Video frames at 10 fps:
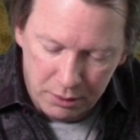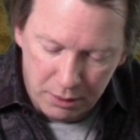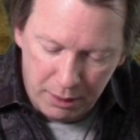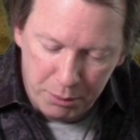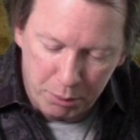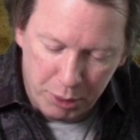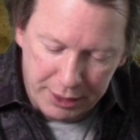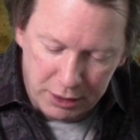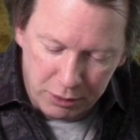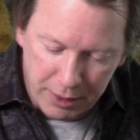let me put
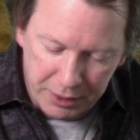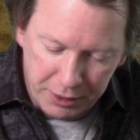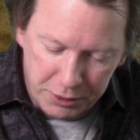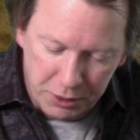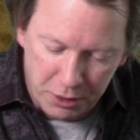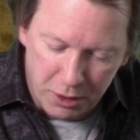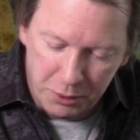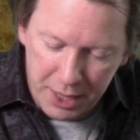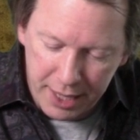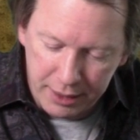braces around here so you know
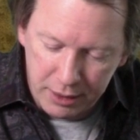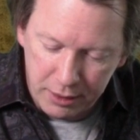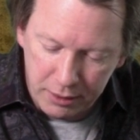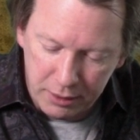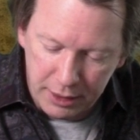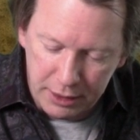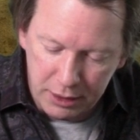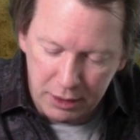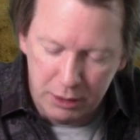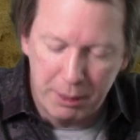that this is
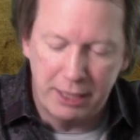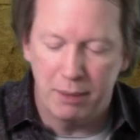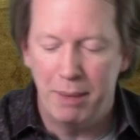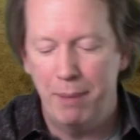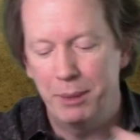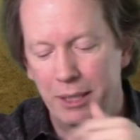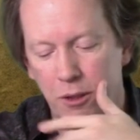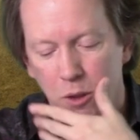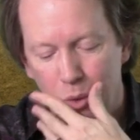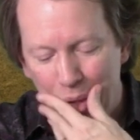the space I'm mapping it
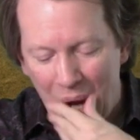to.